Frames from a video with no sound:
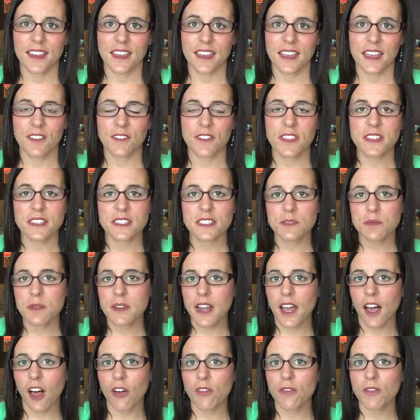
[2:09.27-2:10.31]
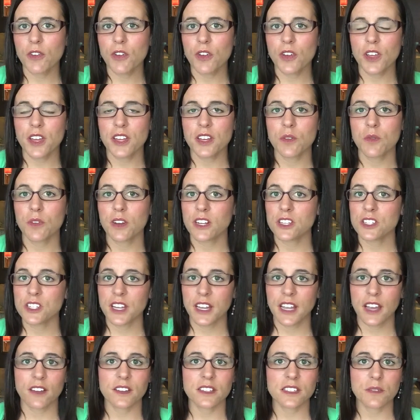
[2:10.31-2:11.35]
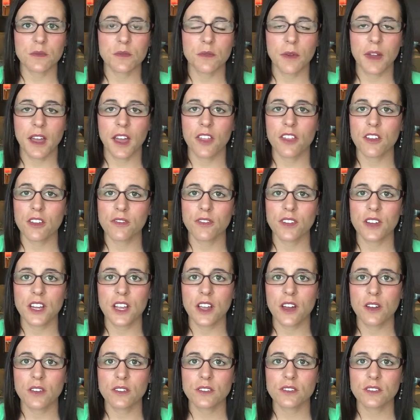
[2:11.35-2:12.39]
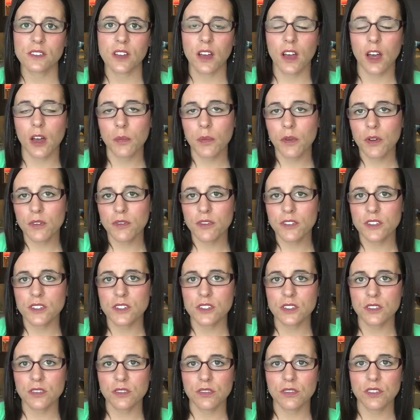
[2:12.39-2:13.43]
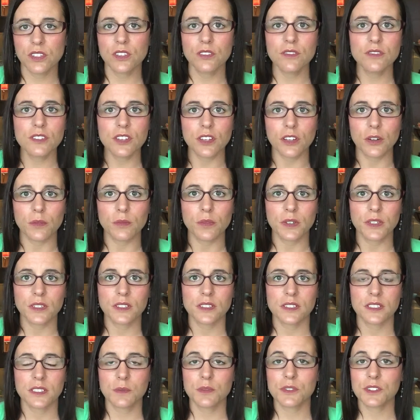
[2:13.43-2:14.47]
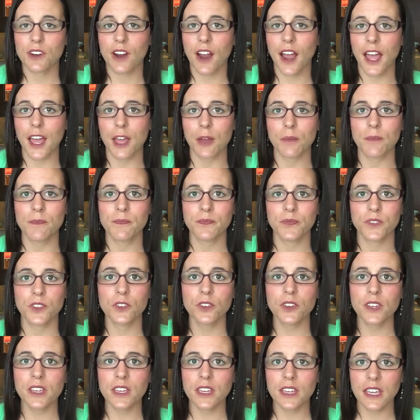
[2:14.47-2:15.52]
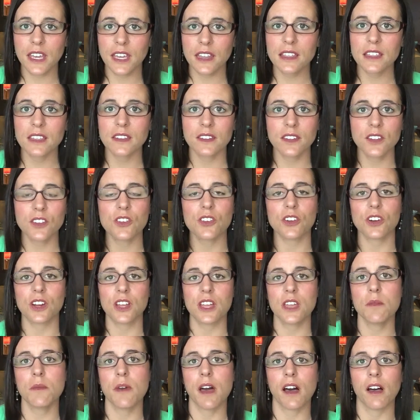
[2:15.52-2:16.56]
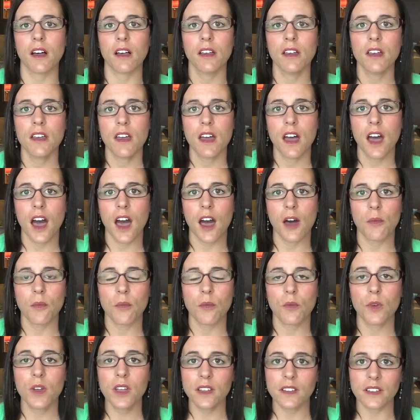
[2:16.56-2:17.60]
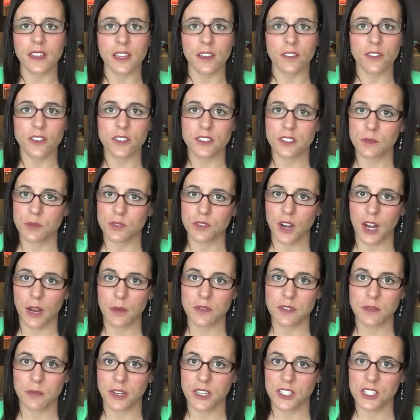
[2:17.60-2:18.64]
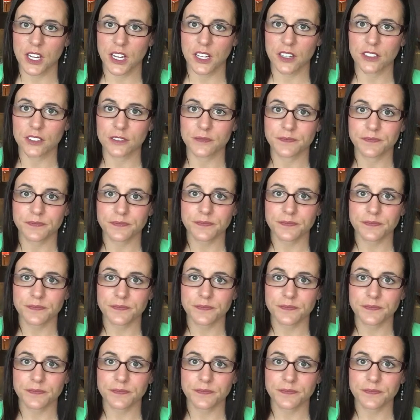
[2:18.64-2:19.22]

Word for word: If this has been helpful and you want to check out some of my other videos, hop over to YouTube. Subscribe. You'll get these in your email weekly if you subscribe to my channel.